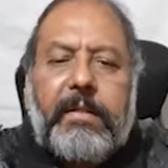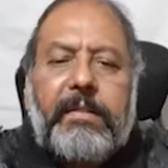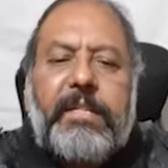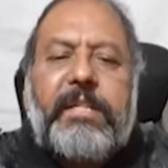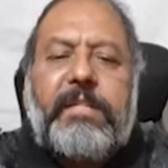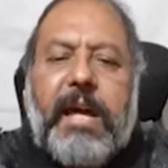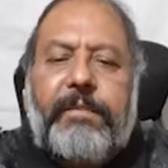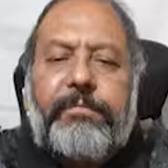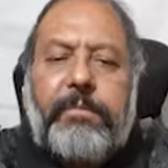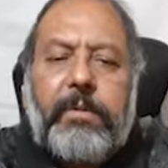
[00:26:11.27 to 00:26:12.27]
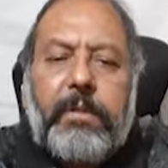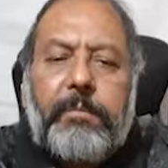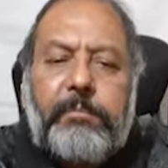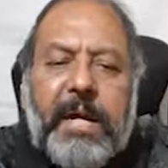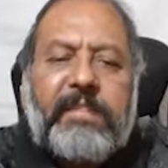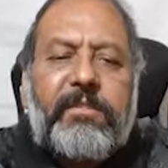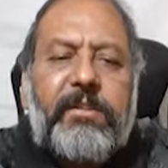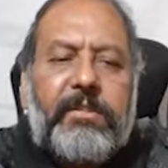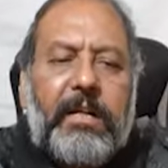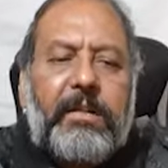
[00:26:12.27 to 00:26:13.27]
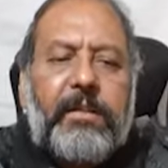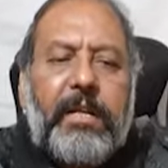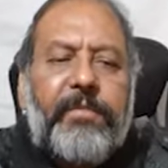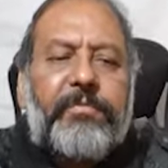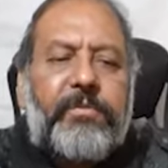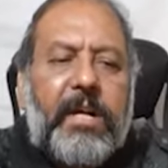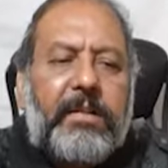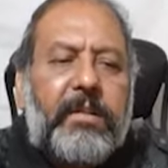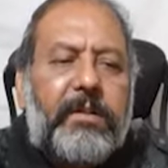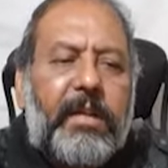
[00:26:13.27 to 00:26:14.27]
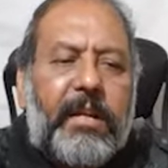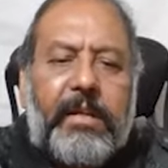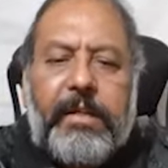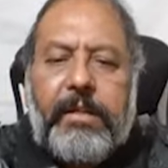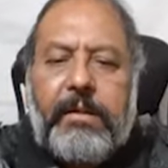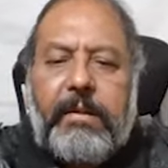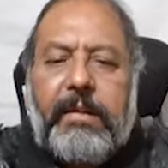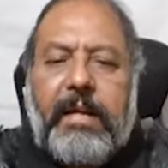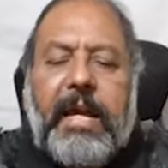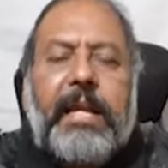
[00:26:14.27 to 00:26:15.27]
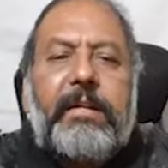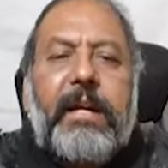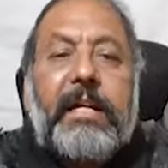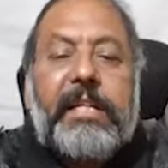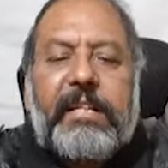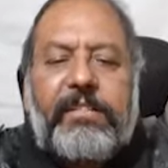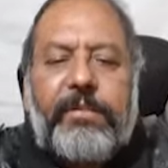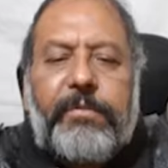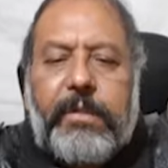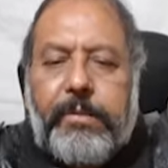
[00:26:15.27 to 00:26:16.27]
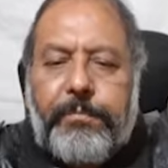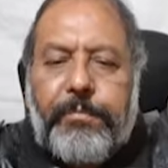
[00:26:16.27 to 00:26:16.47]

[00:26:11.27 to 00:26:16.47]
These have best result if started early and aggressively.